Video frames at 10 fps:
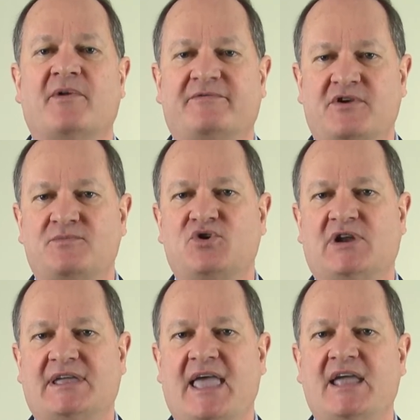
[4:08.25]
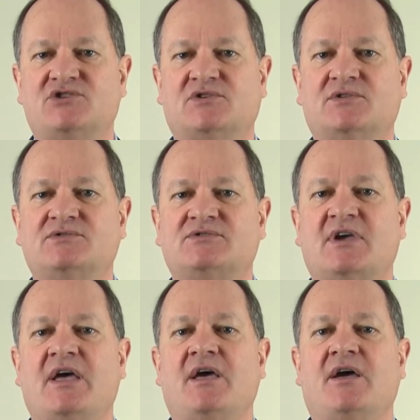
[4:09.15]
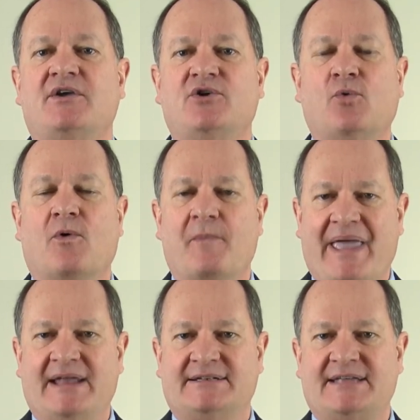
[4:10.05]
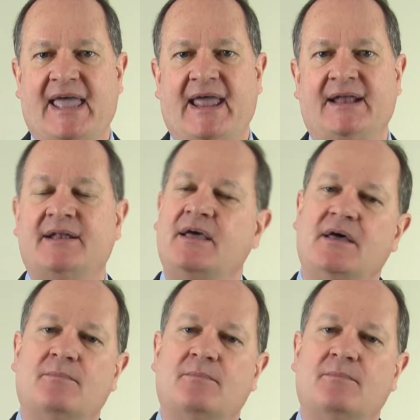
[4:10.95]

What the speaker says: of communications you will maintain,